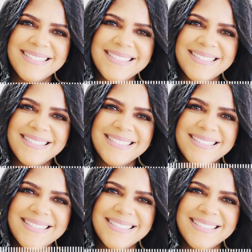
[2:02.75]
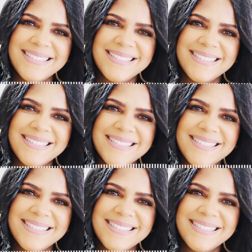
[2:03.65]
phones, gas,
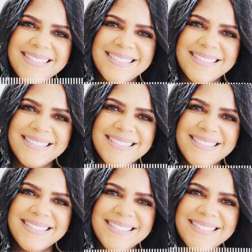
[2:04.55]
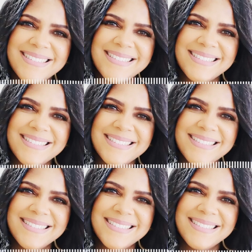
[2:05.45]
groceries, all of the things for five
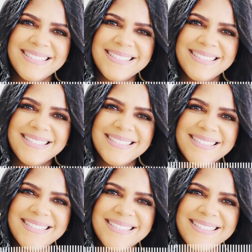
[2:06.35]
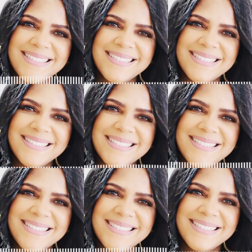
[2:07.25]
adult human beings. And
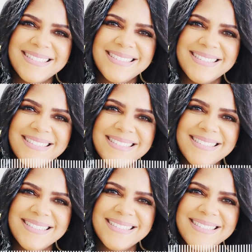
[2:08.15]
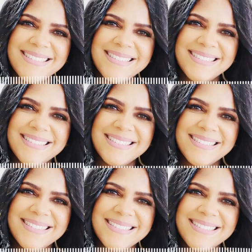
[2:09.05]
so um, I just
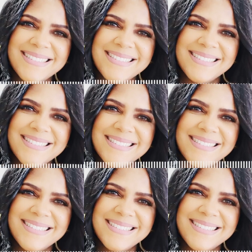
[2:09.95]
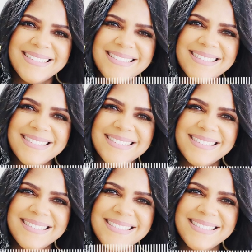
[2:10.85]
decided that I
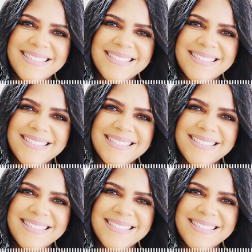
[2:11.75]
was not